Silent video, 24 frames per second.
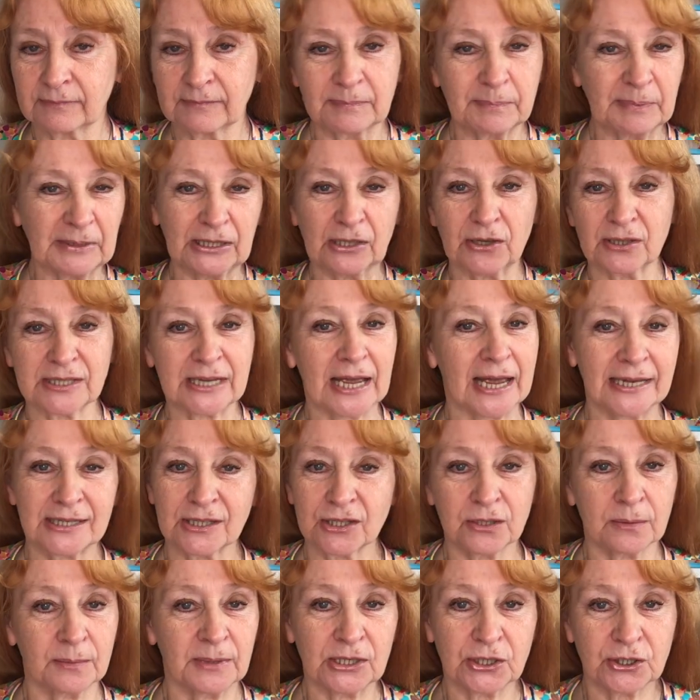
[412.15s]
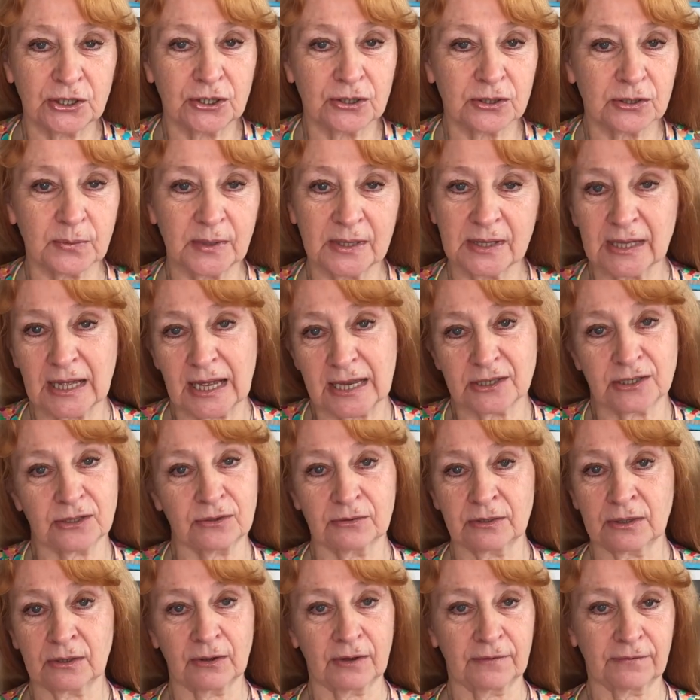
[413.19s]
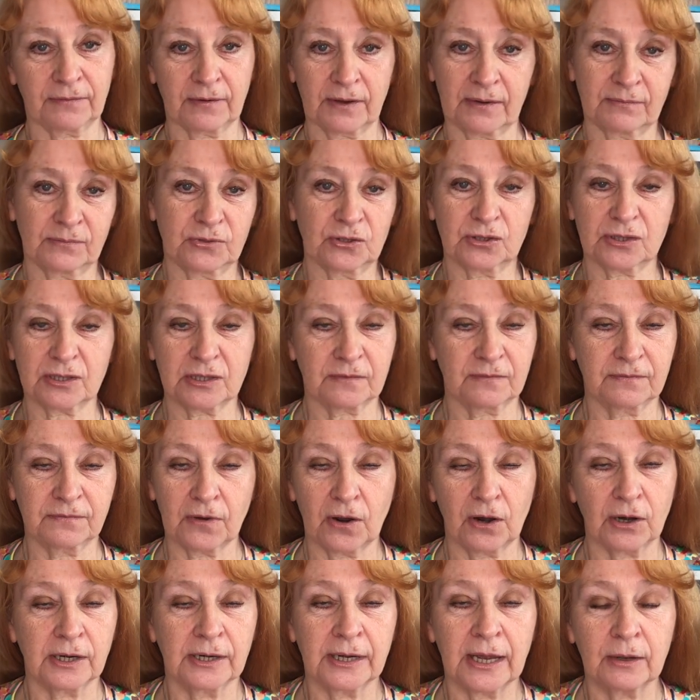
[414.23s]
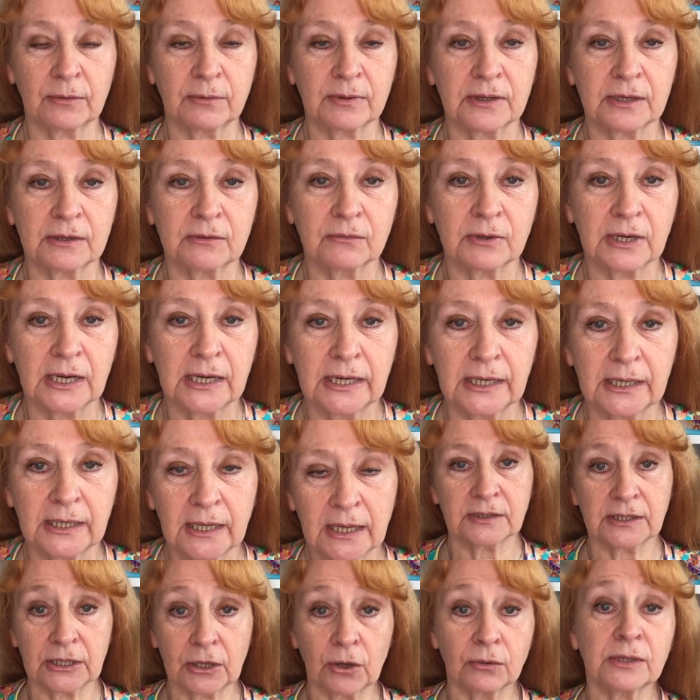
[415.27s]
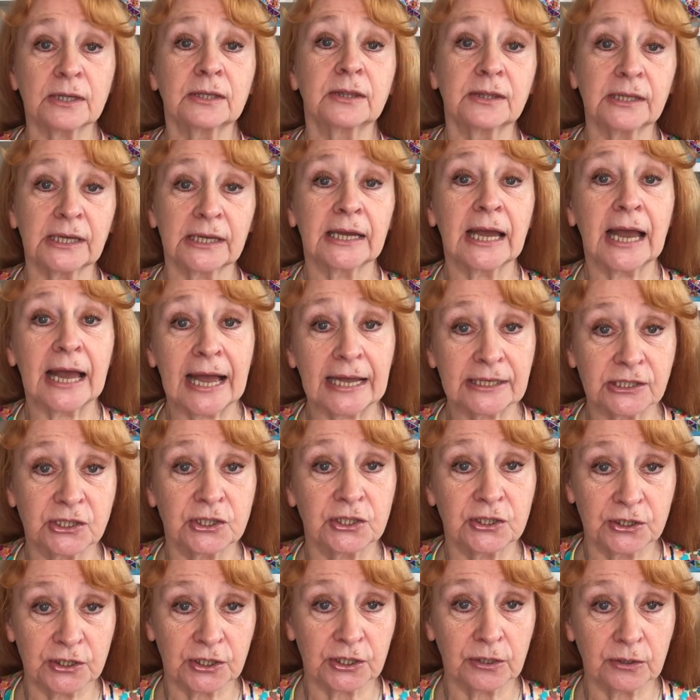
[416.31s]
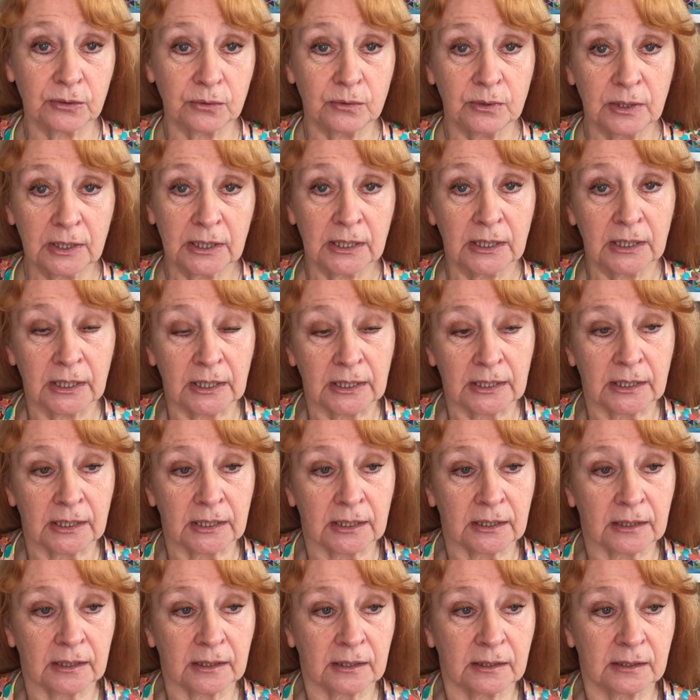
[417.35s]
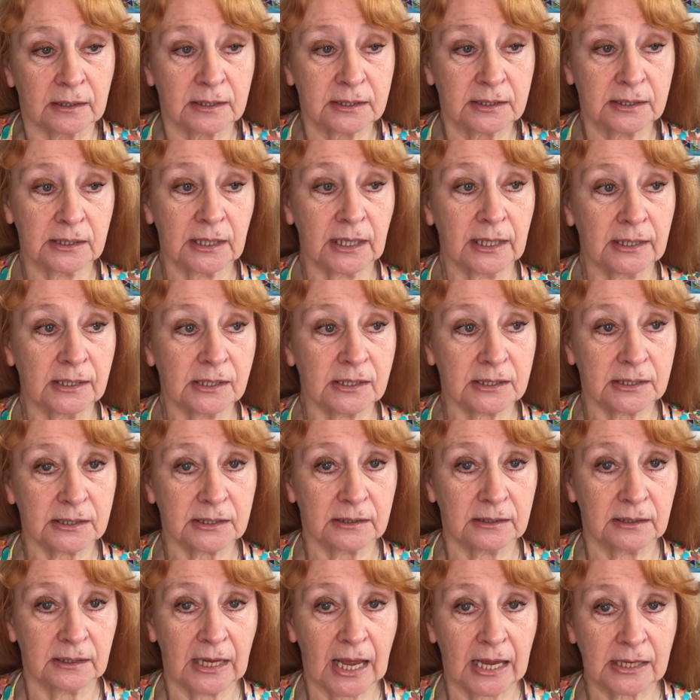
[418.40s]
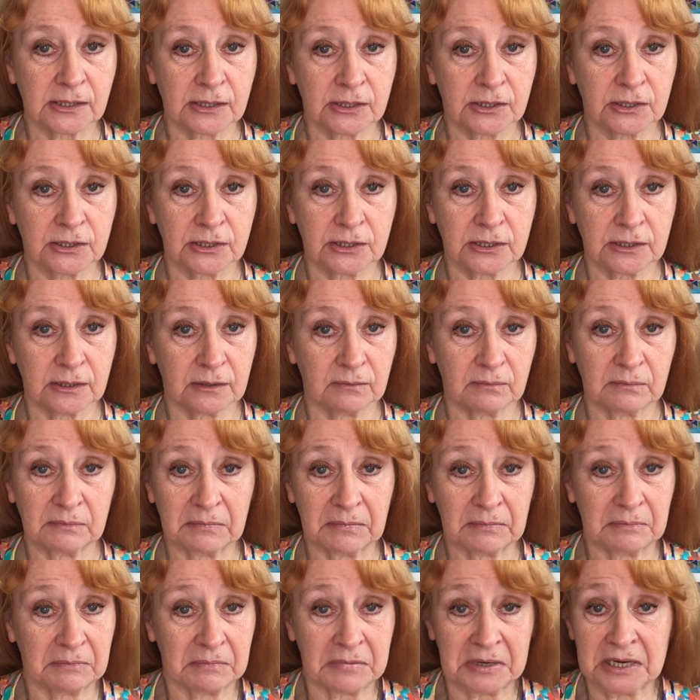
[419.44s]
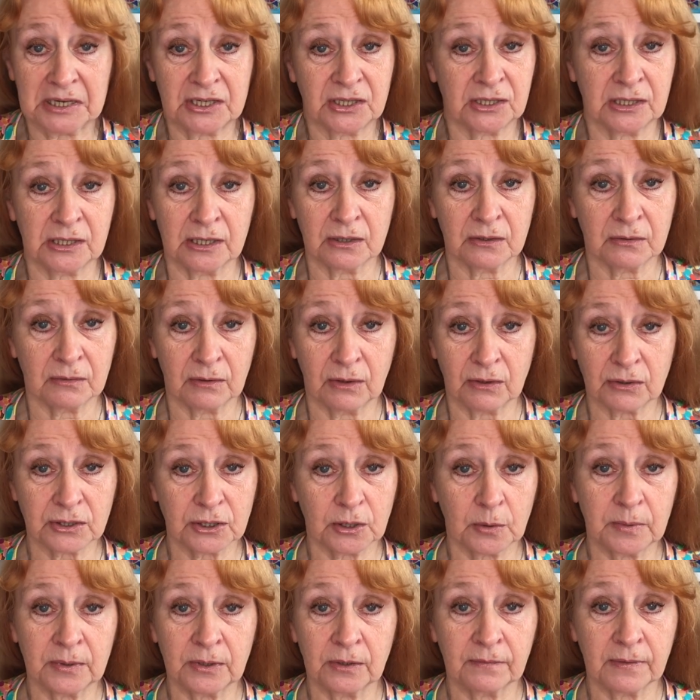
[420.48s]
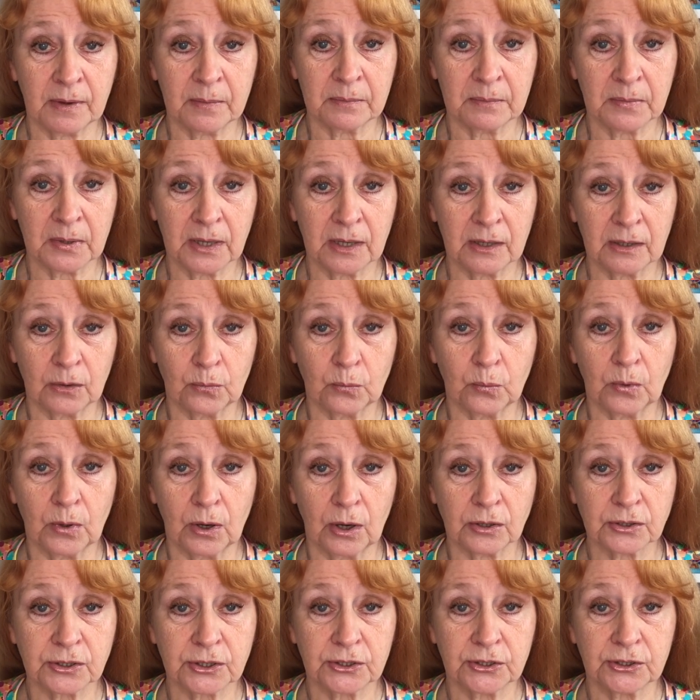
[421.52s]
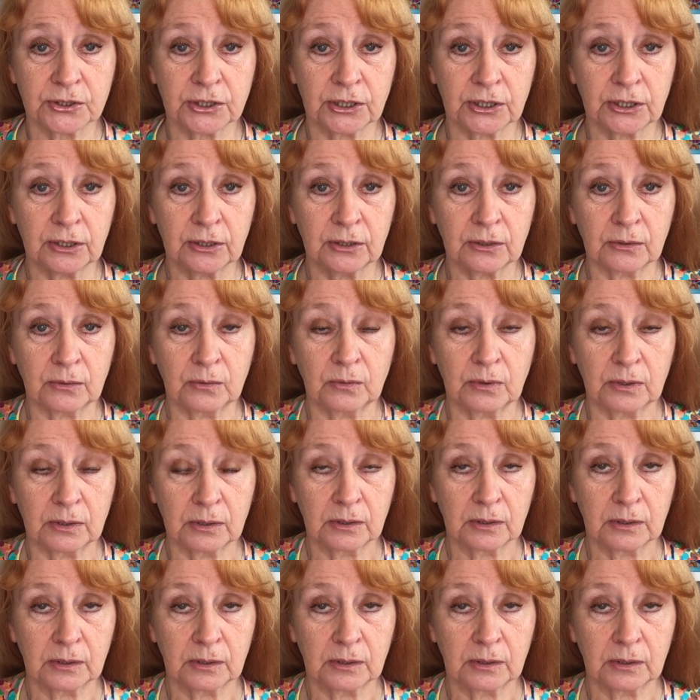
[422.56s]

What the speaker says: Because I had some issues with it, I don't know if I've just fallen out with it really. The only thing I had to do since last, I don't know, October, November, was to